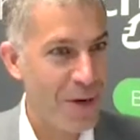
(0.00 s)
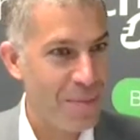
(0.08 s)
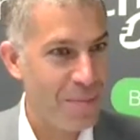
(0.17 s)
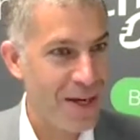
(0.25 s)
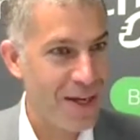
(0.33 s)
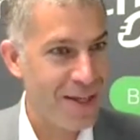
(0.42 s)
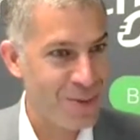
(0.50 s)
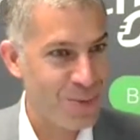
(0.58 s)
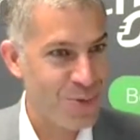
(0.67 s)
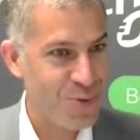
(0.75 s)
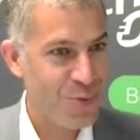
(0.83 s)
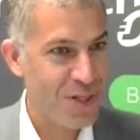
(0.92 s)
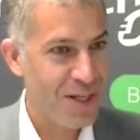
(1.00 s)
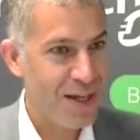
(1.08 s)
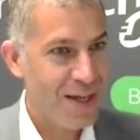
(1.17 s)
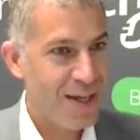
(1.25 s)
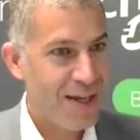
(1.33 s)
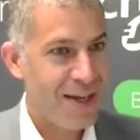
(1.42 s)
by my industry,
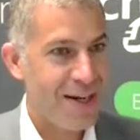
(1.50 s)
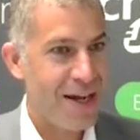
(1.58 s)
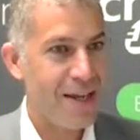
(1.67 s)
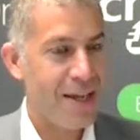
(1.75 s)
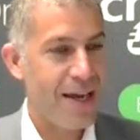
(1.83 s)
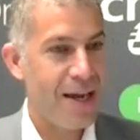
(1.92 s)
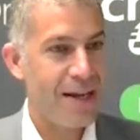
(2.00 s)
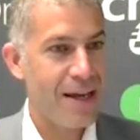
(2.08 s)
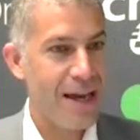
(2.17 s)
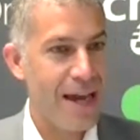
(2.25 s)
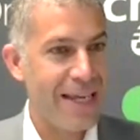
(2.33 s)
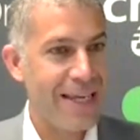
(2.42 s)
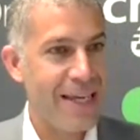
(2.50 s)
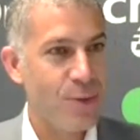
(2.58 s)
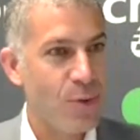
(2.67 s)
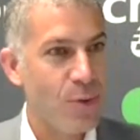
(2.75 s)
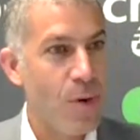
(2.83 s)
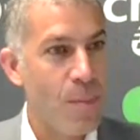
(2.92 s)
and I get a